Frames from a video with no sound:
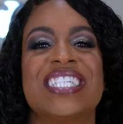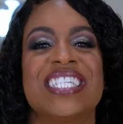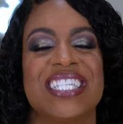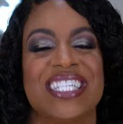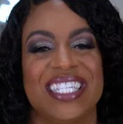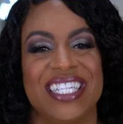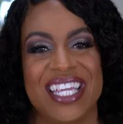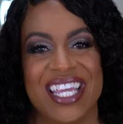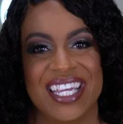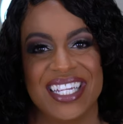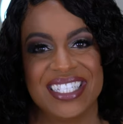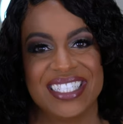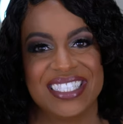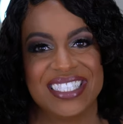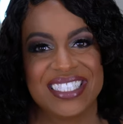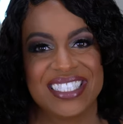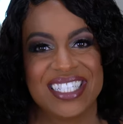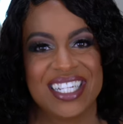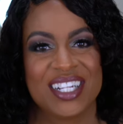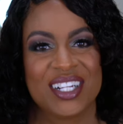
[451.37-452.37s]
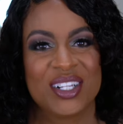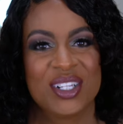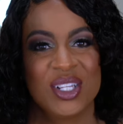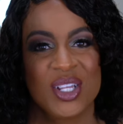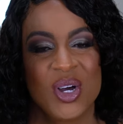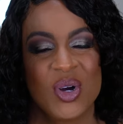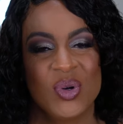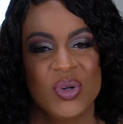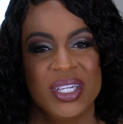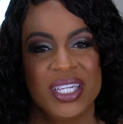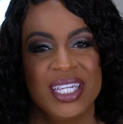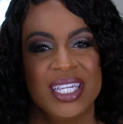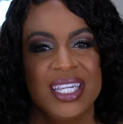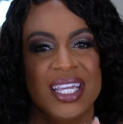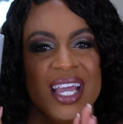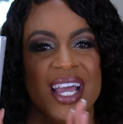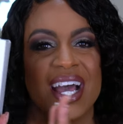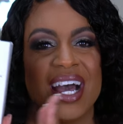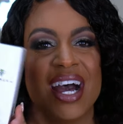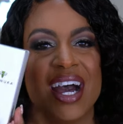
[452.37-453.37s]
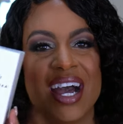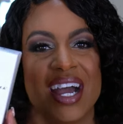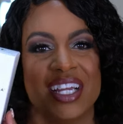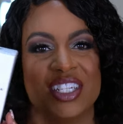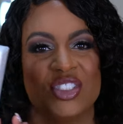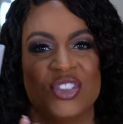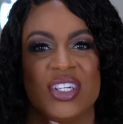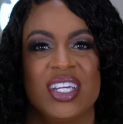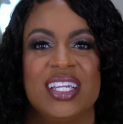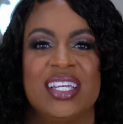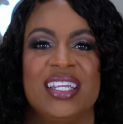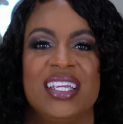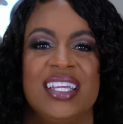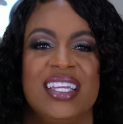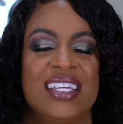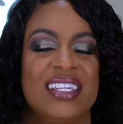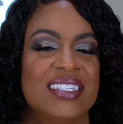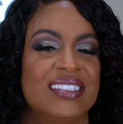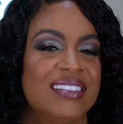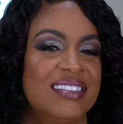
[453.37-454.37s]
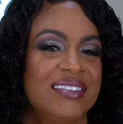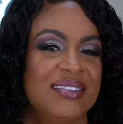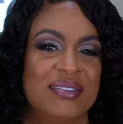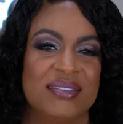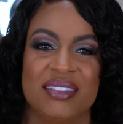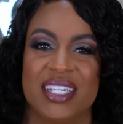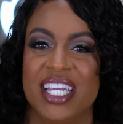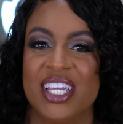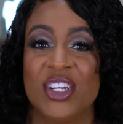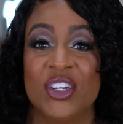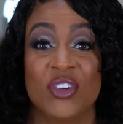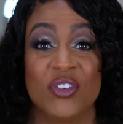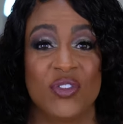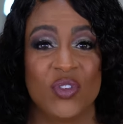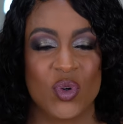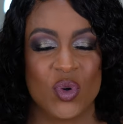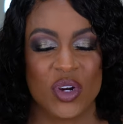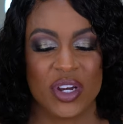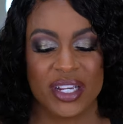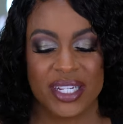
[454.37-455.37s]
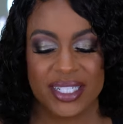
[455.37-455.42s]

Yes, glowy, hydrating, here for